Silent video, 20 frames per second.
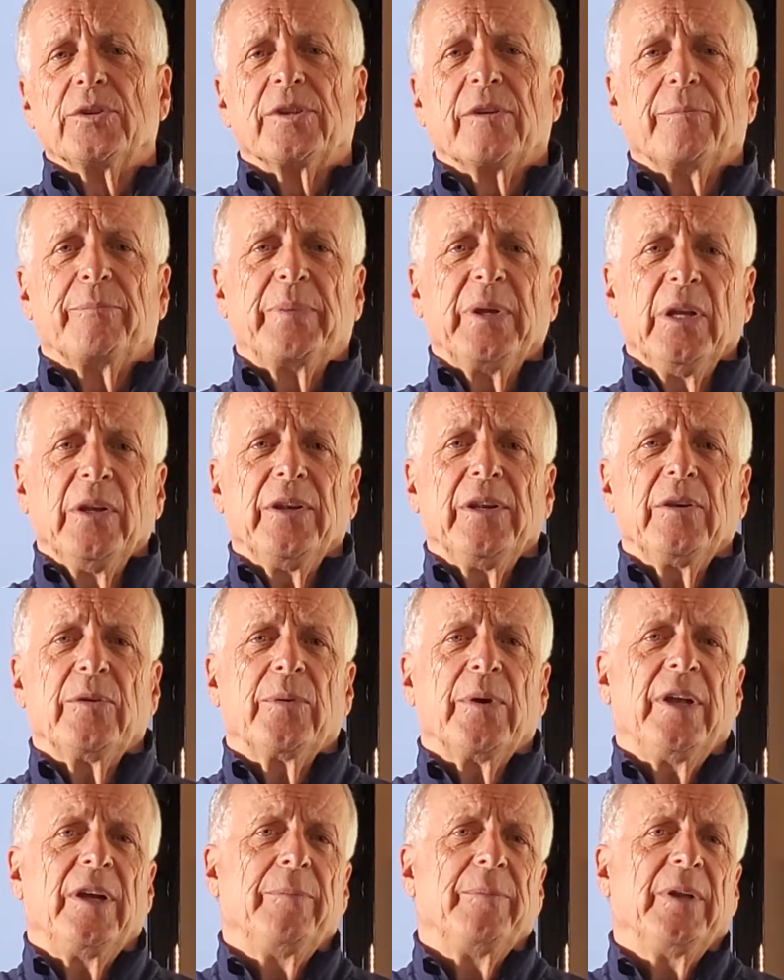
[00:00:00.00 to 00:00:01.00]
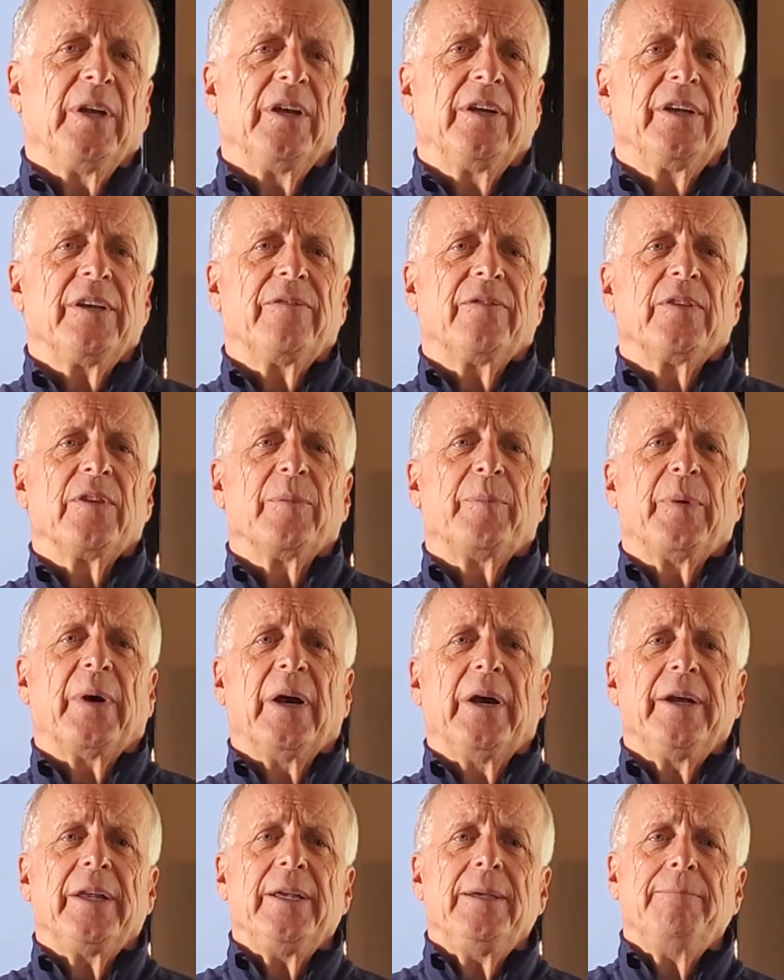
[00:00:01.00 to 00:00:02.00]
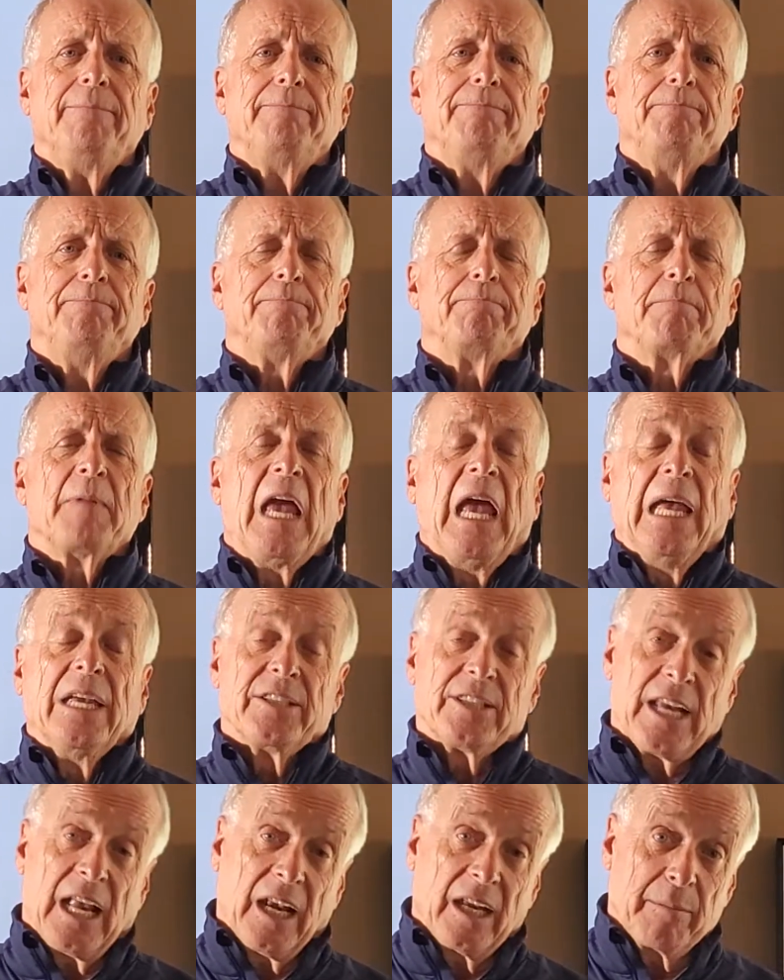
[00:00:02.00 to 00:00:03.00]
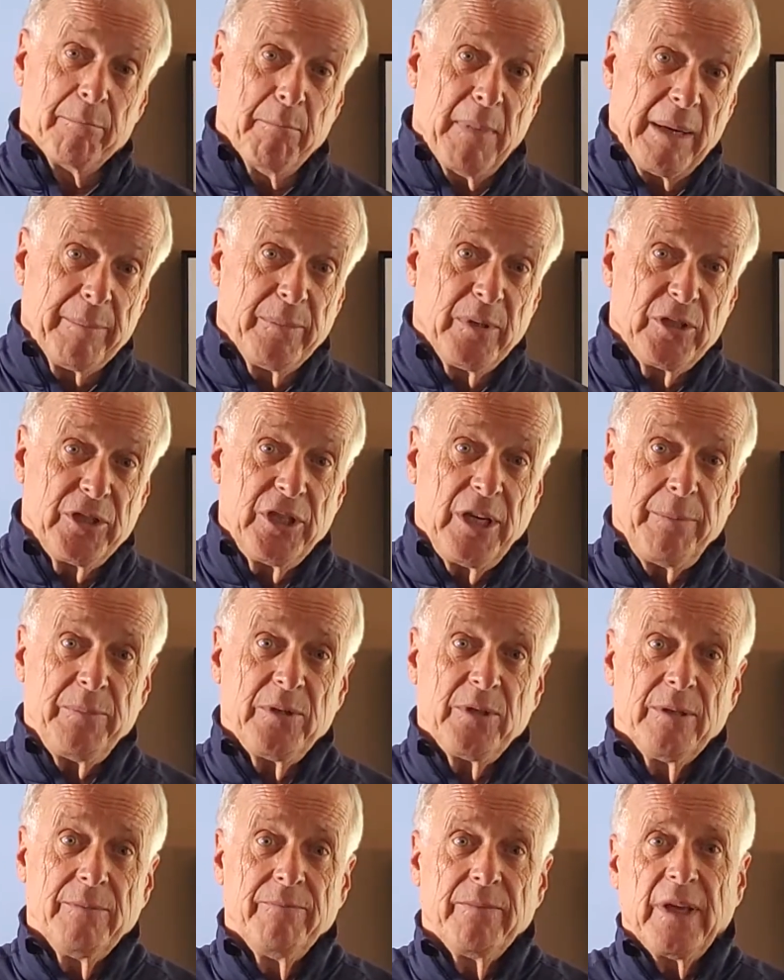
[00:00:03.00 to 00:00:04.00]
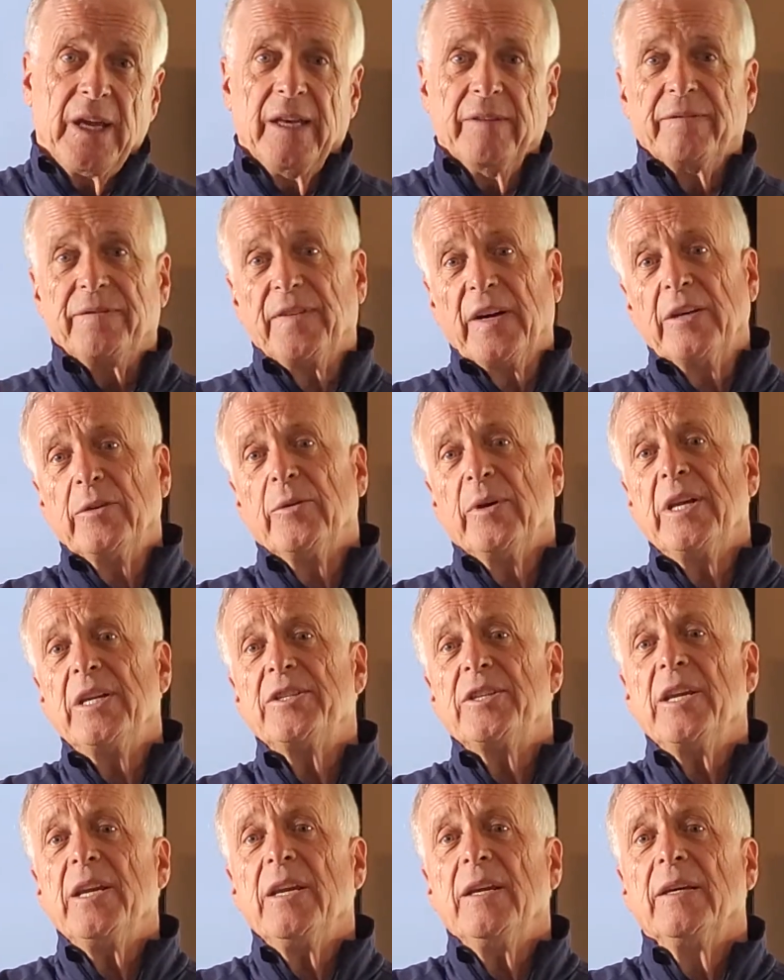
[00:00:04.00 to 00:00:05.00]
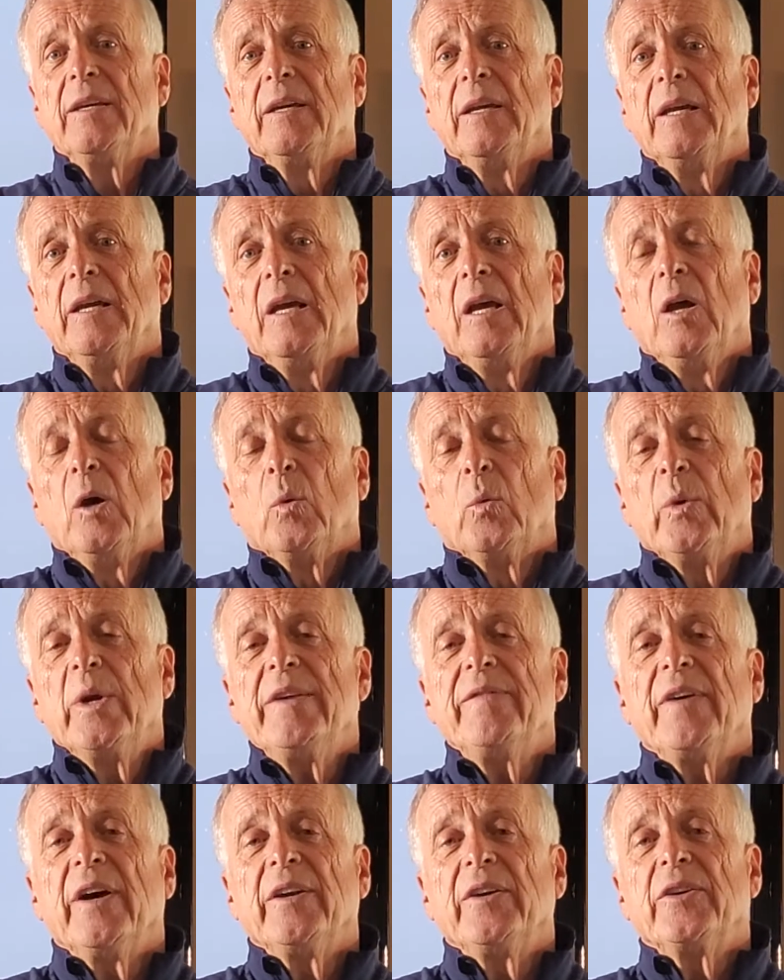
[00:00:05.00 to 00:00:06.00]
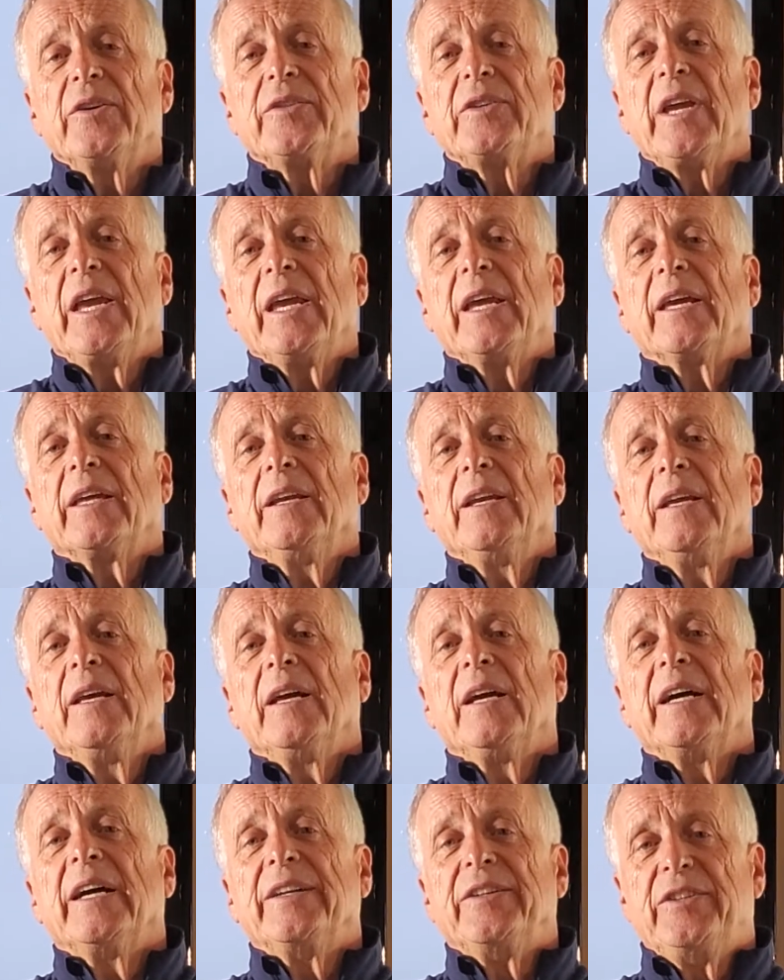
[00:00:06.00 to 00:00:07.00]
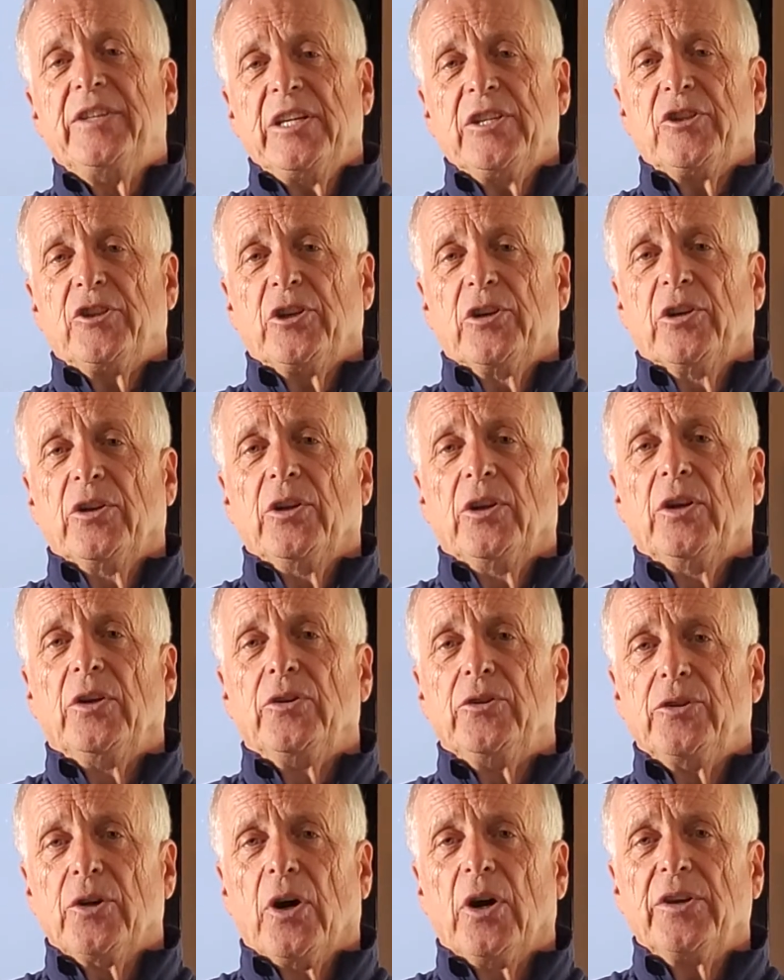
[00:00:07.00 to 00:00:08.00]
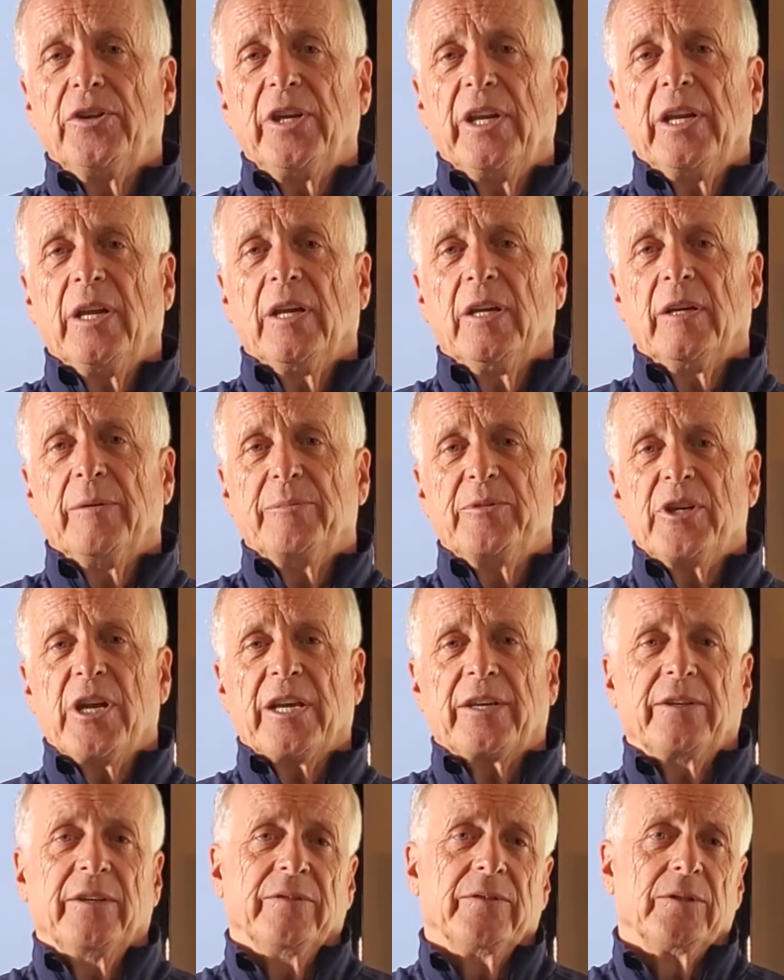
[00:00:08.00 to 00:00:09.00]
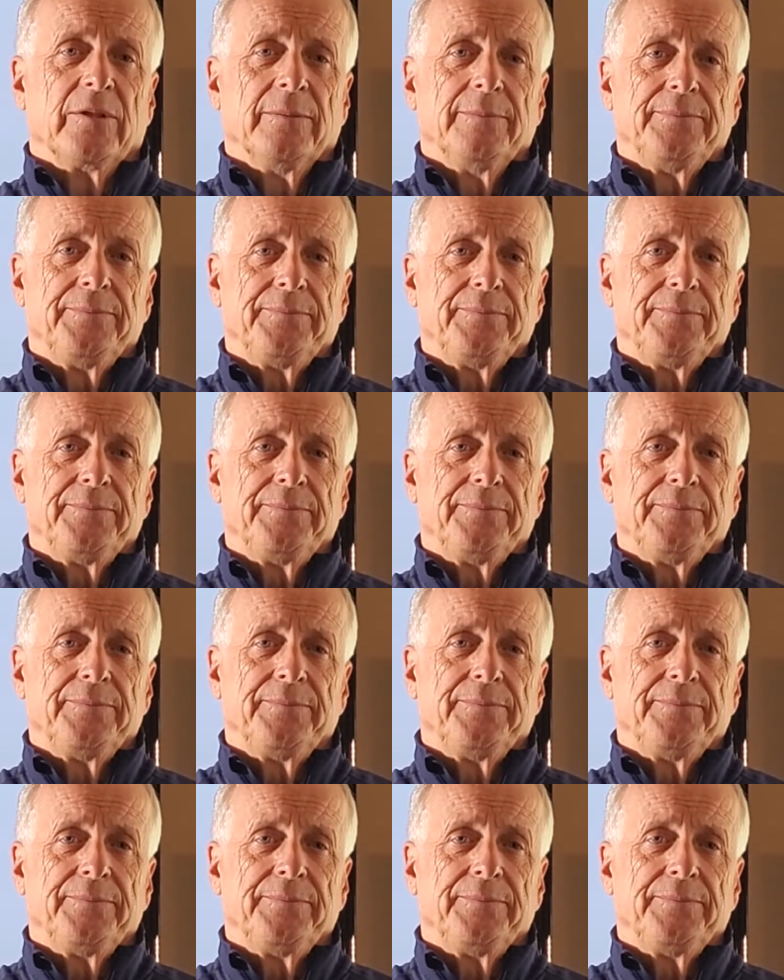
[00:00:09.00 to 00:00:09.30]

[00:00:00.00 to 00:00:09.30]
of building credibility for the party, selling memberships, and fundraising, we've undertaken additional daunting objectives,